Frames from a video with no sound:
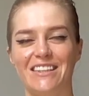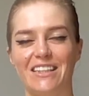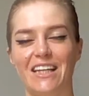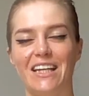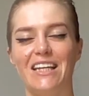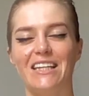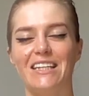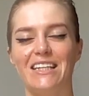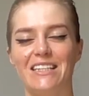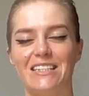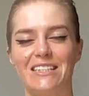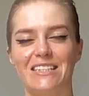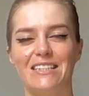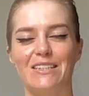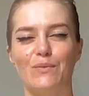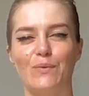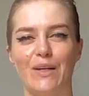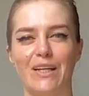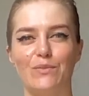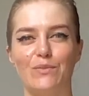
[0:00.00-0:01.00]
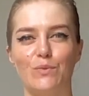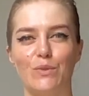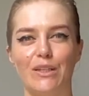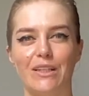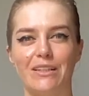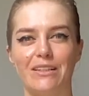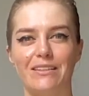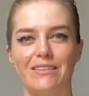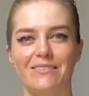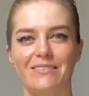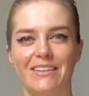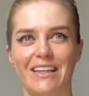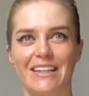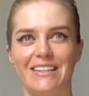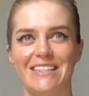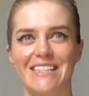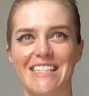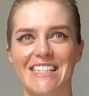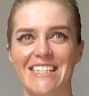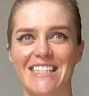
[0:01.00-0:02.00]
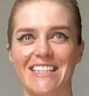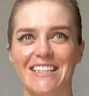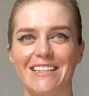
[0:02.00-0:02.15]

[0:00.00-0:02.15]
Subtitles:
It is the way it works, yes.